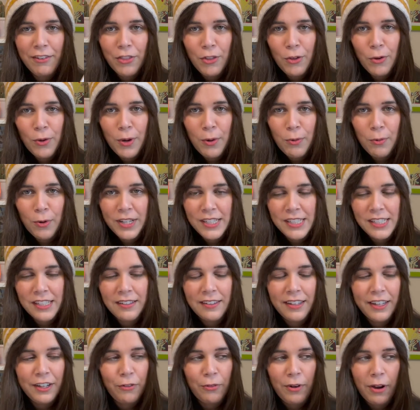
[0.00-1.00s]
though it wasn't
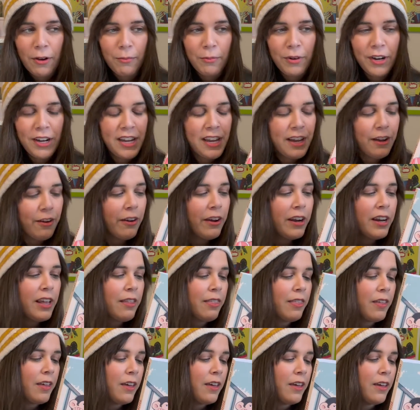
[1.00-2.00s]
like groundbreaking or
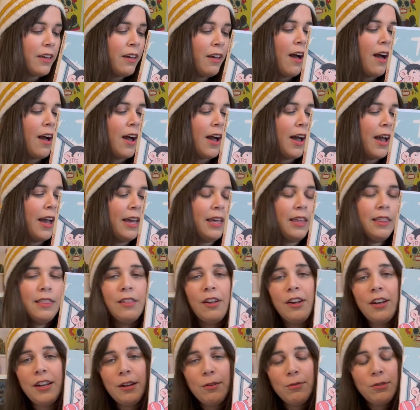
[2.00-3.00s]
anything. I
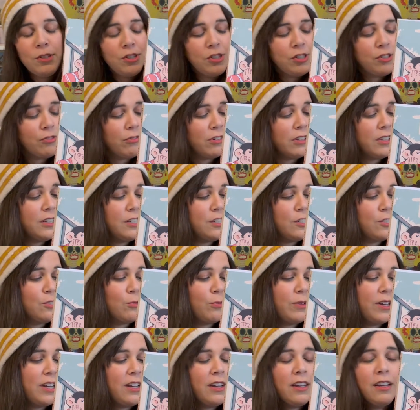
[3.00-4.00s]
thought it was just really
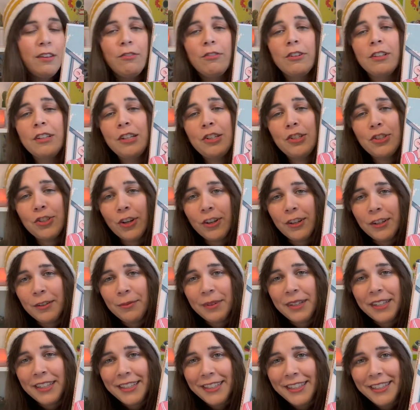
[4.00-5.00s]
sweet, really
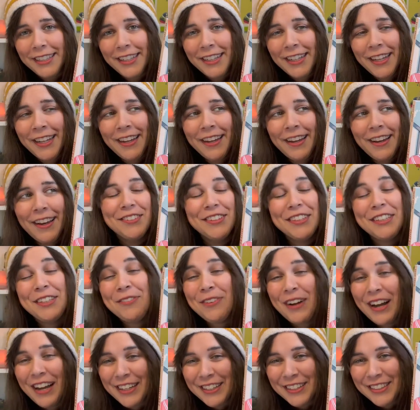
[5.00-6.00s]
charming, really
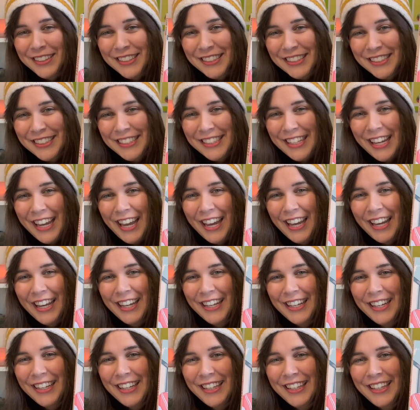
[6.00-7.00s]
wild,
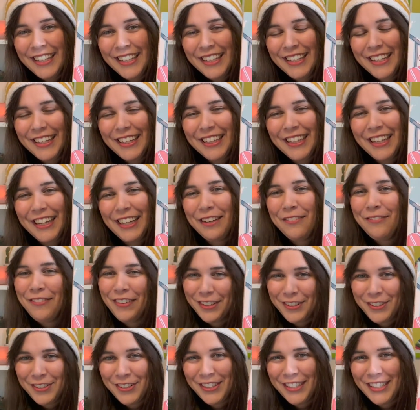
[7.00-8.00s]
and like
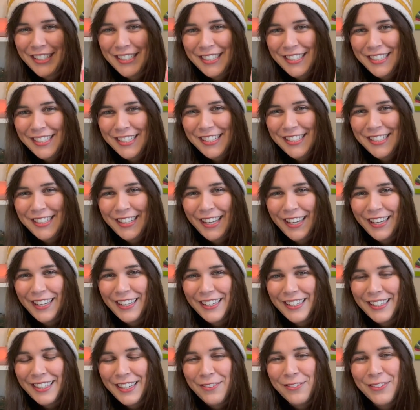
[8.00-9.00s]
adventurous,
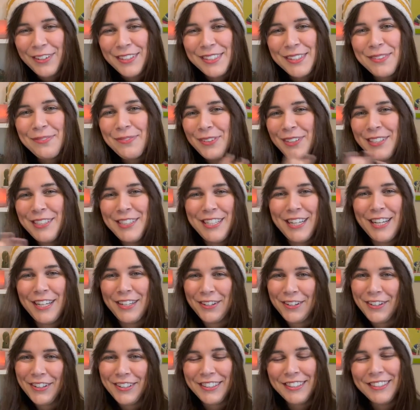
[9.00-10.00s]
and it wasn't preachy at
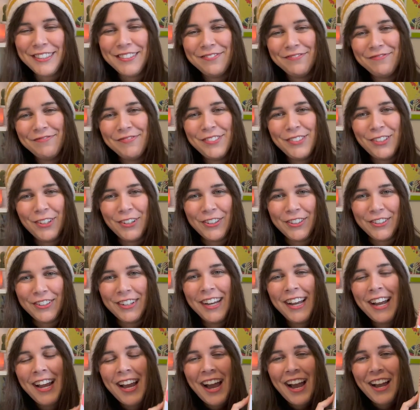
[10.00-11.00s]
all. So
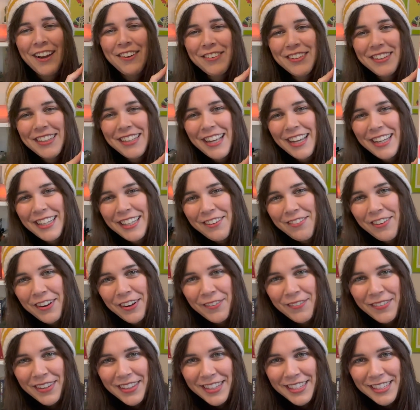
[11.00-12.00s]
I really highly
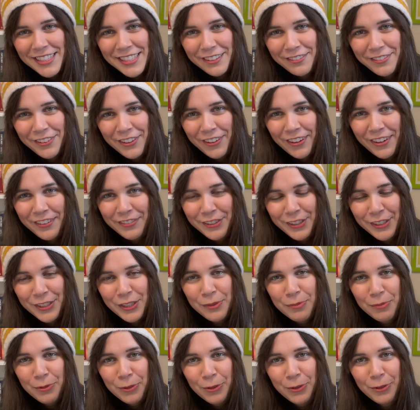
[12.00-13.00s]
recommend this if you're ever in the
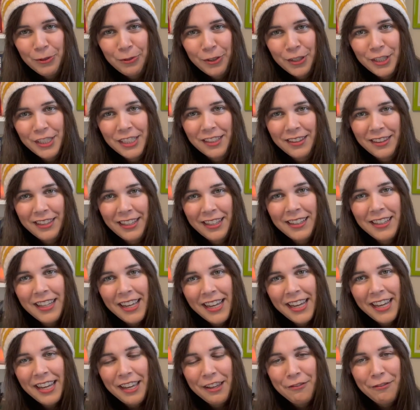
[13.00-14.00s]
mood for something
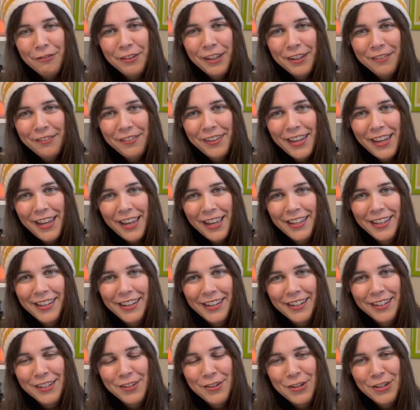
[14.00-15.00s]
light and fluffy
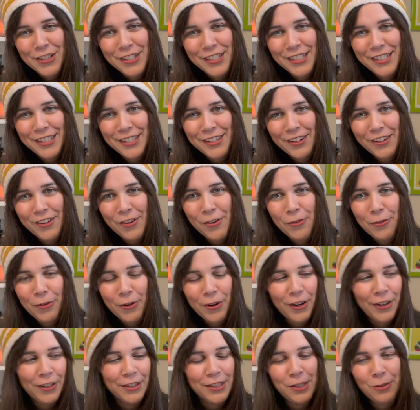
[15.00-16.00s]
and just
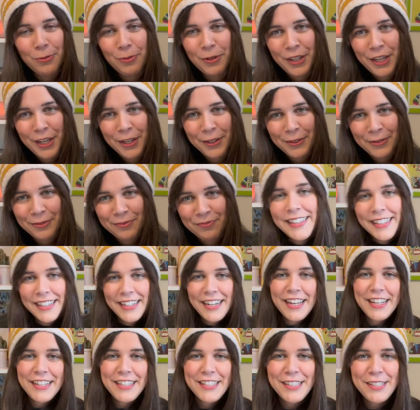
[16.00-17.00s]
overall super cute. The
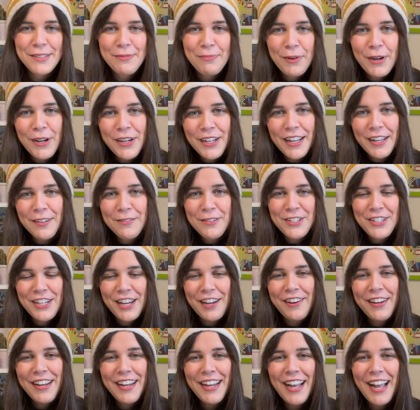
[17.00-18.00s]
next book I'm
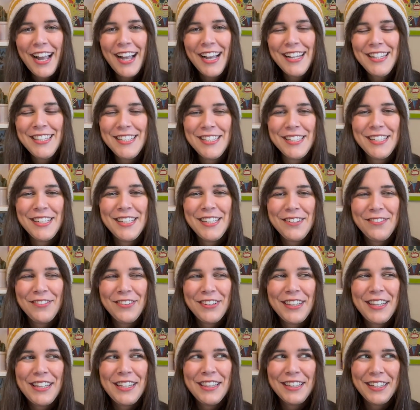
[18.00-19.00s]
sharing I didn't
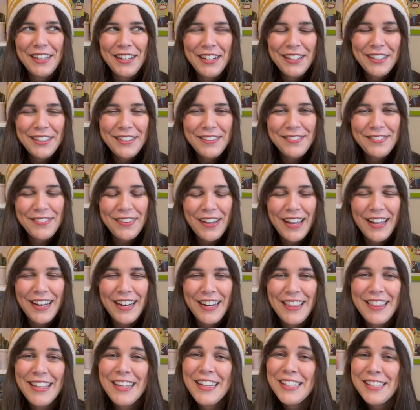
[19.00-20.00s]
really love, and I
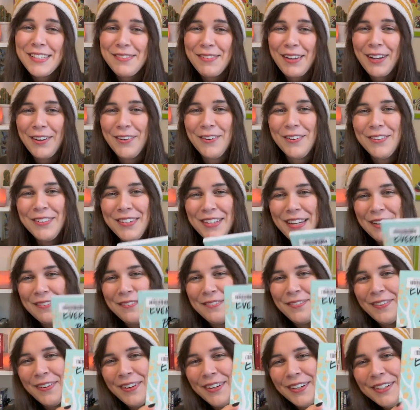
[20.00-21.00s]
think it's my own damn
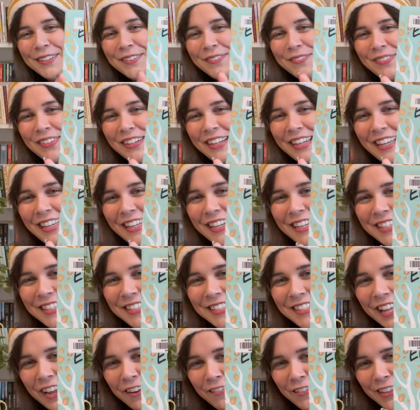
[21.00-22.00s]
fault, but it is
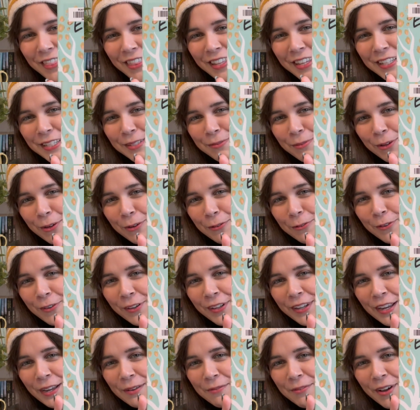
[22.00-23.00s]
Everything is Beautiful
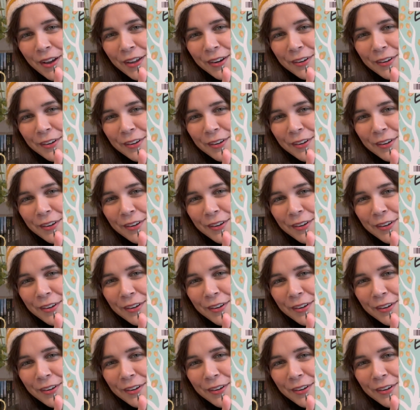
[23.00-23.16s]
and I'm Not